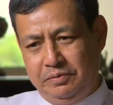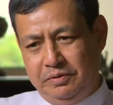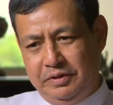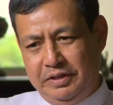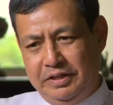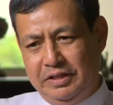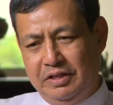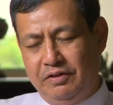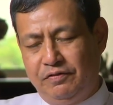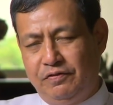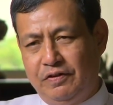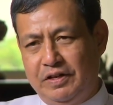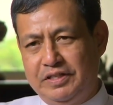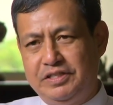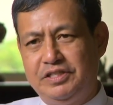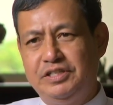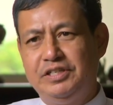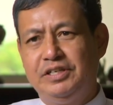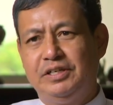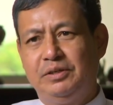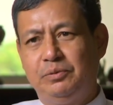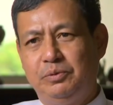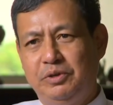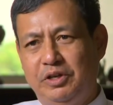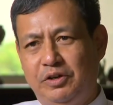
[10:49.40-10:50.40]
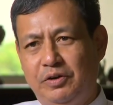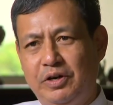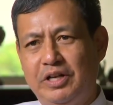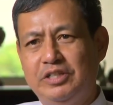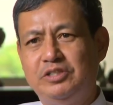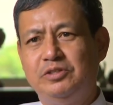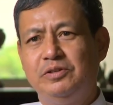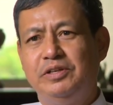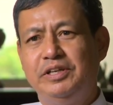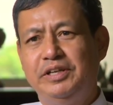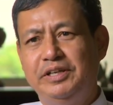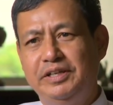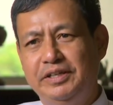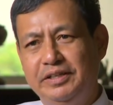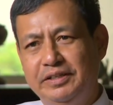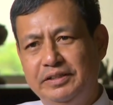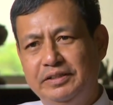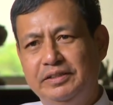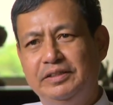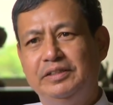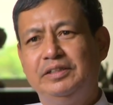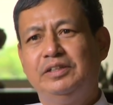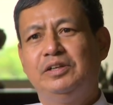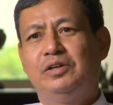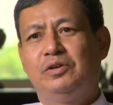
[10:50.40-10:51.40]
in the first year, we gradually
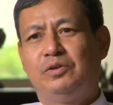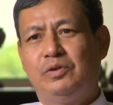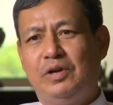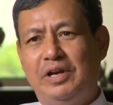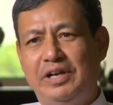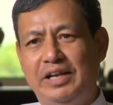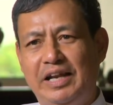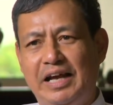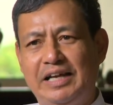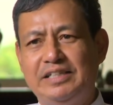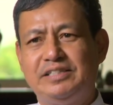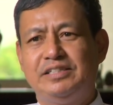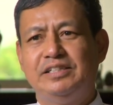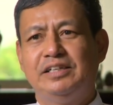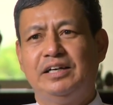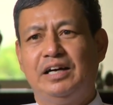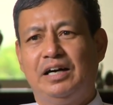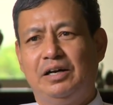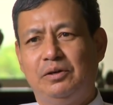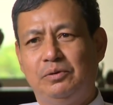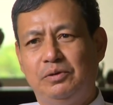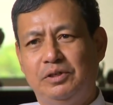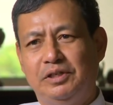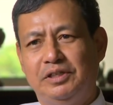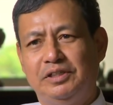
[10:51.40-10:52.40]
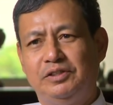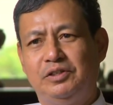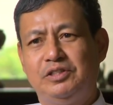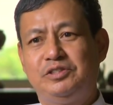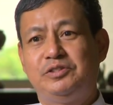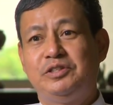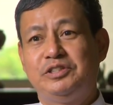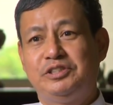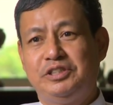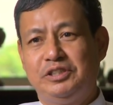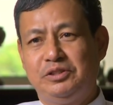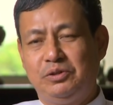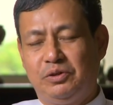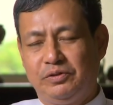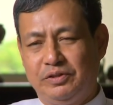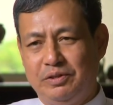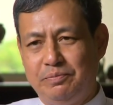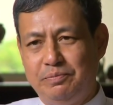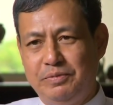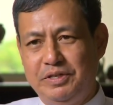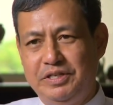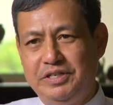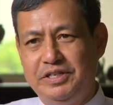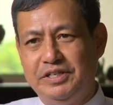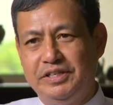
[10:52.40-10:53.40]
relaxed our restriction on the
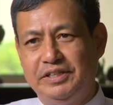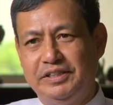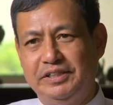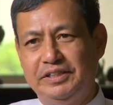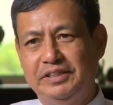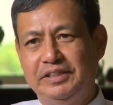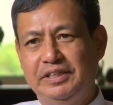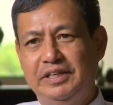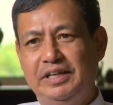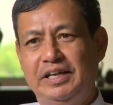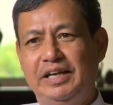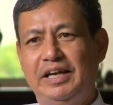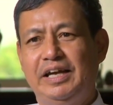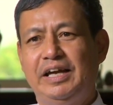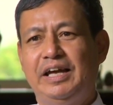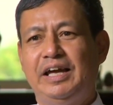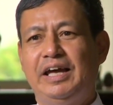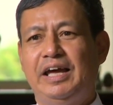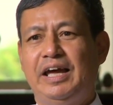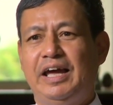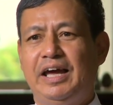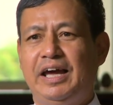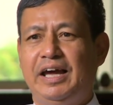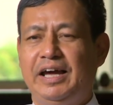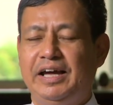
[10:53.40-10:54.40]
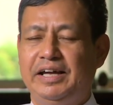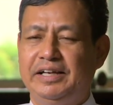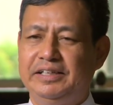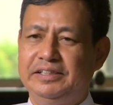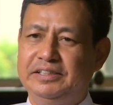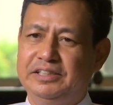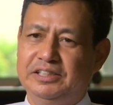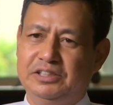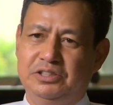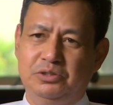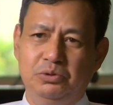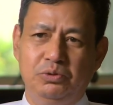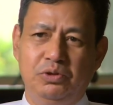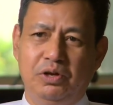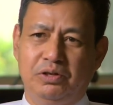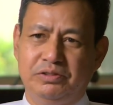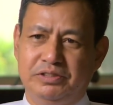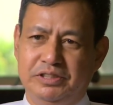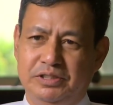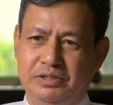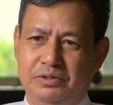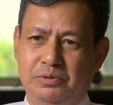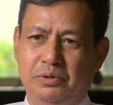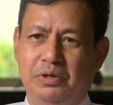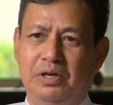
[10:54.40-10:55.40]
media. And the
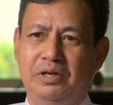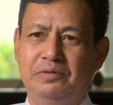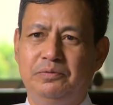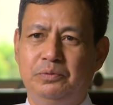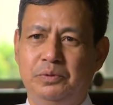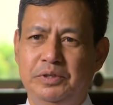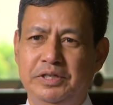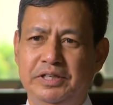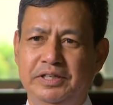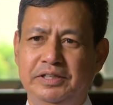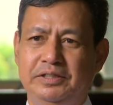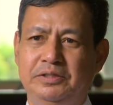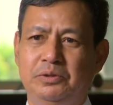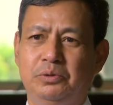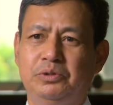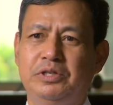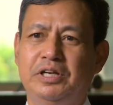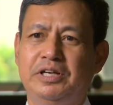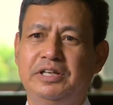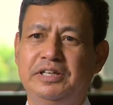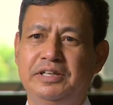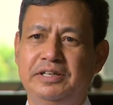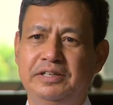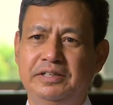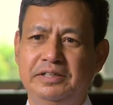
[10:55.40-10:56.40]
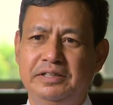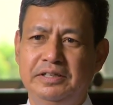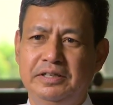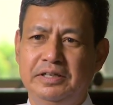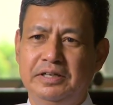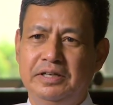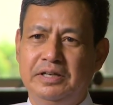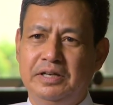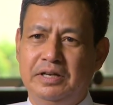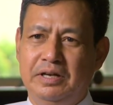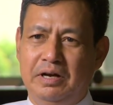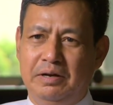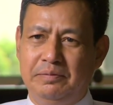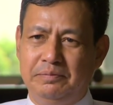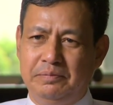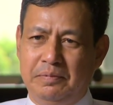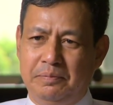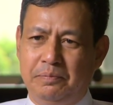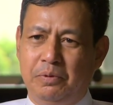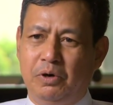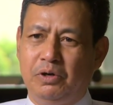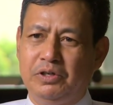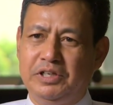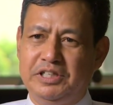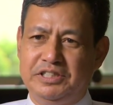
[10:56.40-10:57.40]
2012, we totally
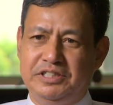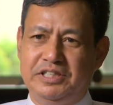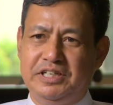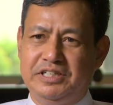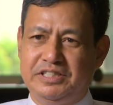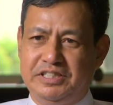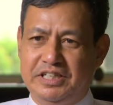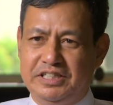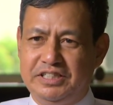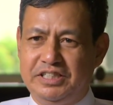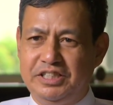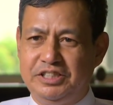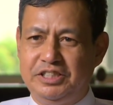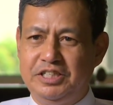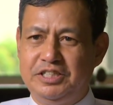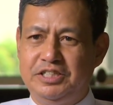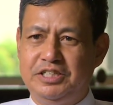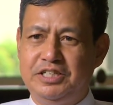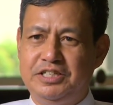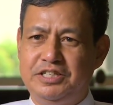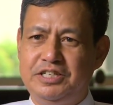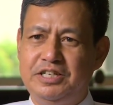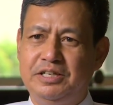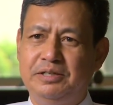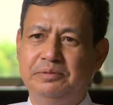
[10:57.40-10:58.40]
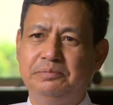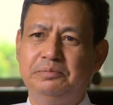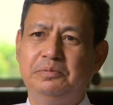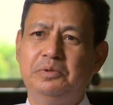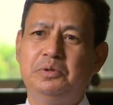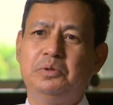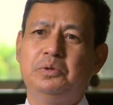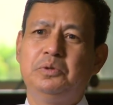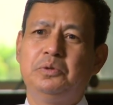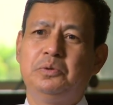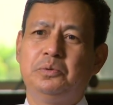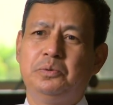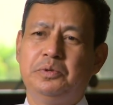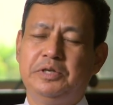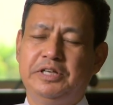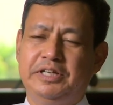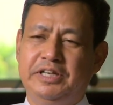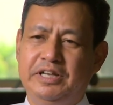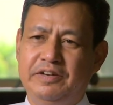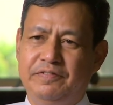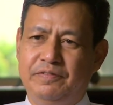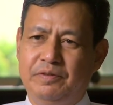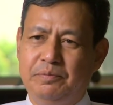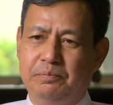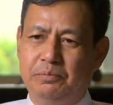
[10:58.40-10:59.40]
abolished the censorship system. We
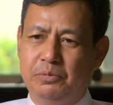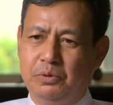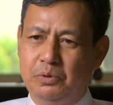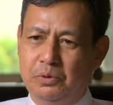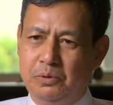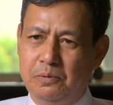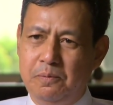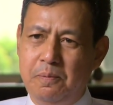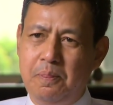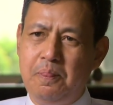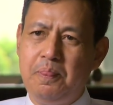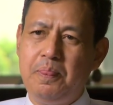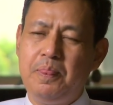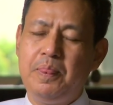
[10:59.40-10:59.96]
gave them more